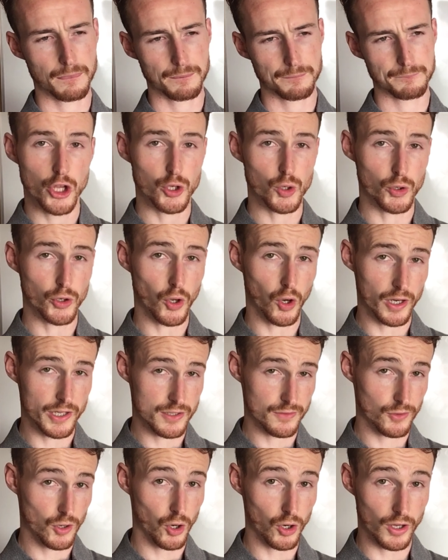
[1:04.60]
Your knowledge
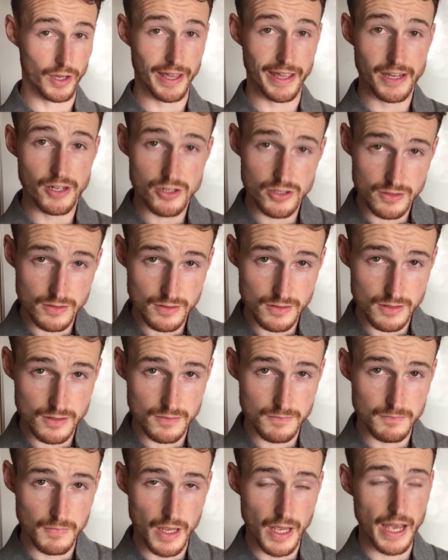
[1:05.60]
of collocations
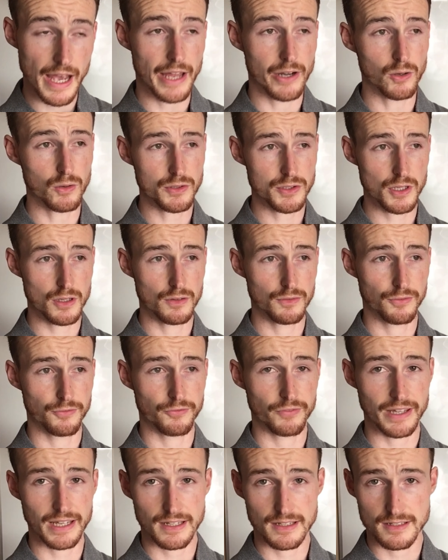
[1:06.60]
and also
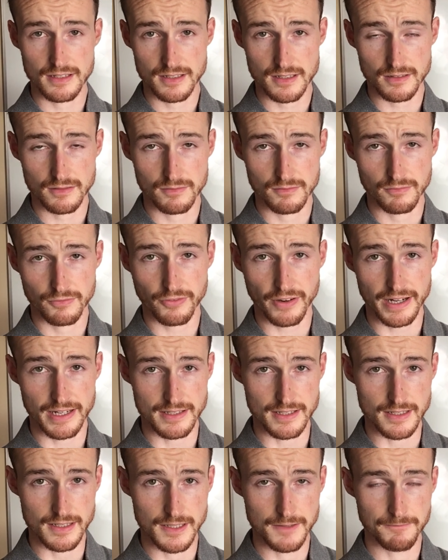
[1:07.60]
fixed
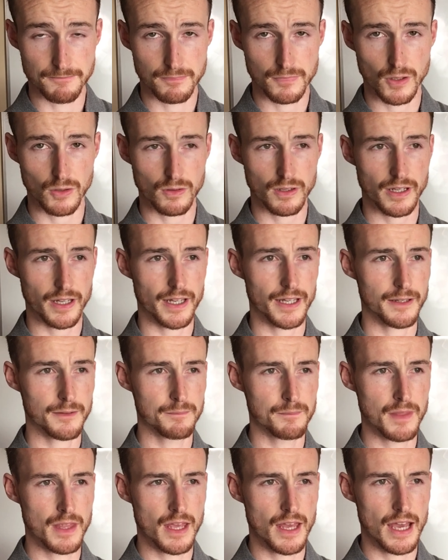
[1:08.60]
phrases, okay?
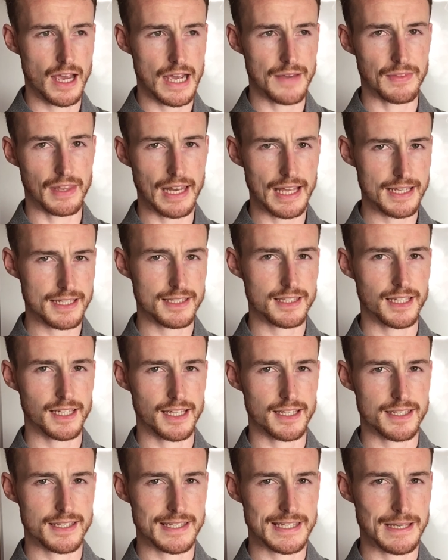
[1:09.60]
And the last thing
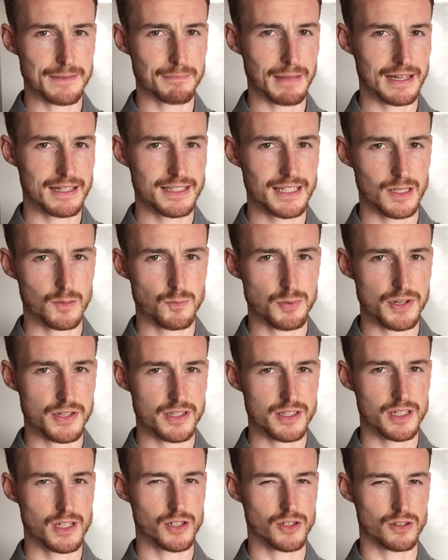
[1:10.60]
is semantic
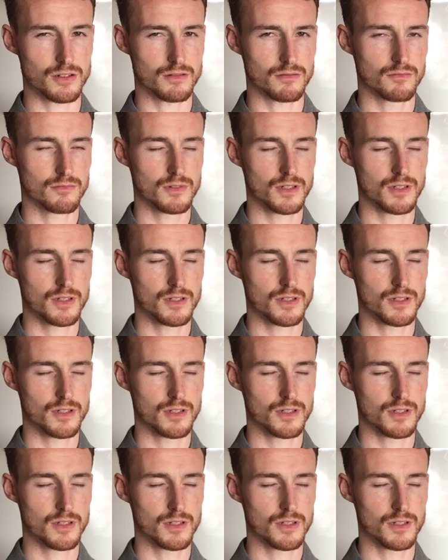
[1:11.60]
precision.